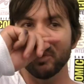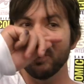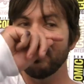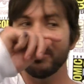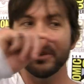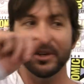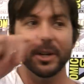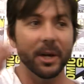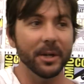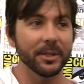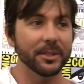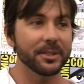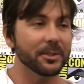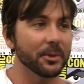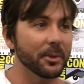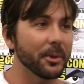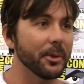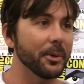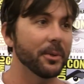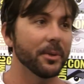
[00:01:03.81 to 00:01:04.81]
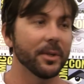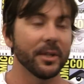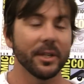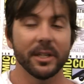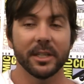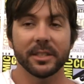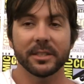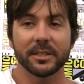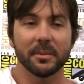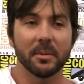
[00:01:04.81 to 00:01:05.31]
Wilfred goes through
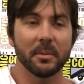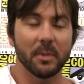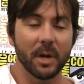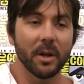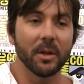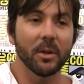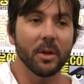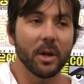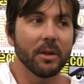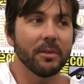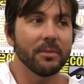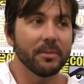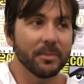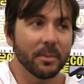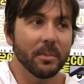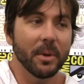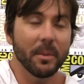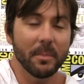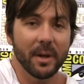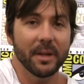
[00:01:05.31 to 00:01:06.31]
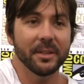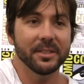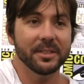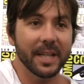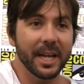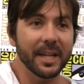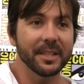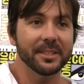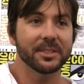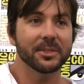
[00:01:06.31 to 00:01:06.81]
some, a lot of um,
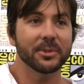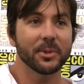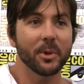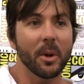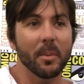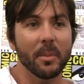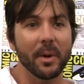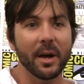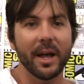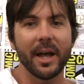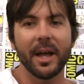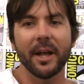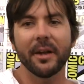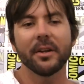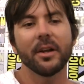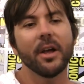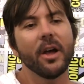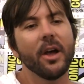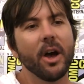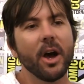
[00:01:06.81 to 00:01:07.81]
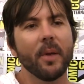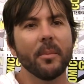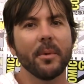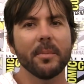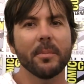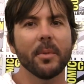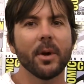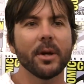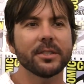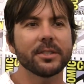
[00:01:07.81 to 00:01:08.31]
intense trauma. And I
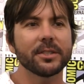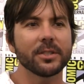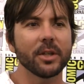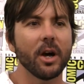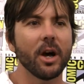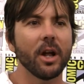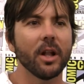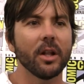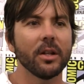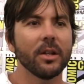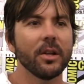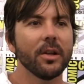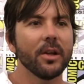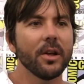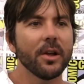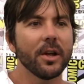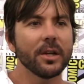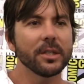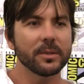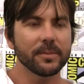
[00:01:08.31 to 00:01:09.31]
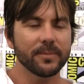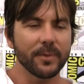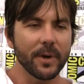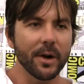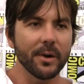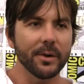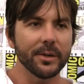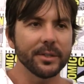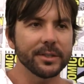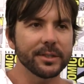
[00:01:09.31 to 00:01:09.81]
mean, my style, as
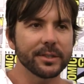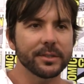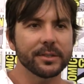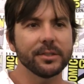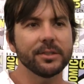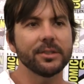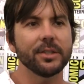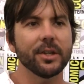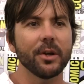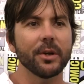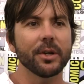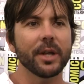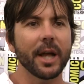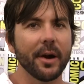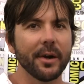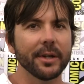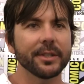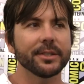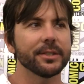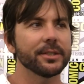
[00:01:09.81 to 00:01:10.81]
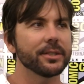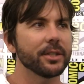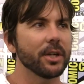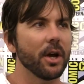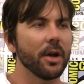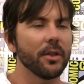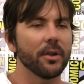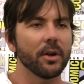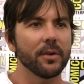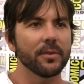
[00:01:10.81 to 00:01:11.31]
far as, you know, characters
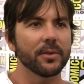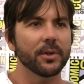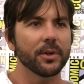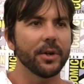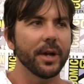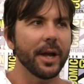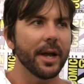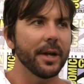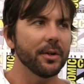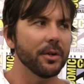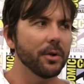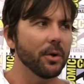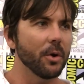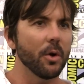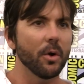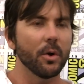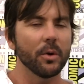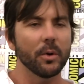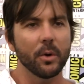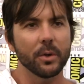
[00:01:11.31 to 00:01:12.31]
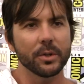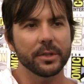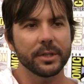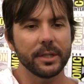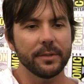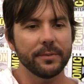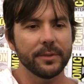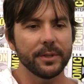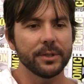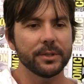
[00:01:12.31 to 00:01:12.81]
go that I've created or, or
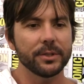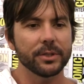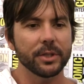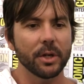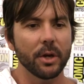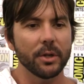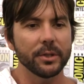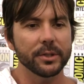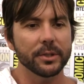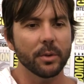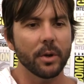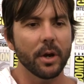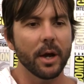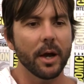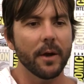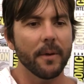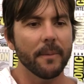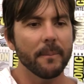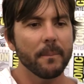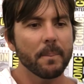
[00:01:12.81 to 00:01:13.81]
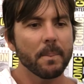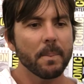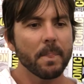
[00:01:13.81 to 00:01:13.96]
T V shows, are uh,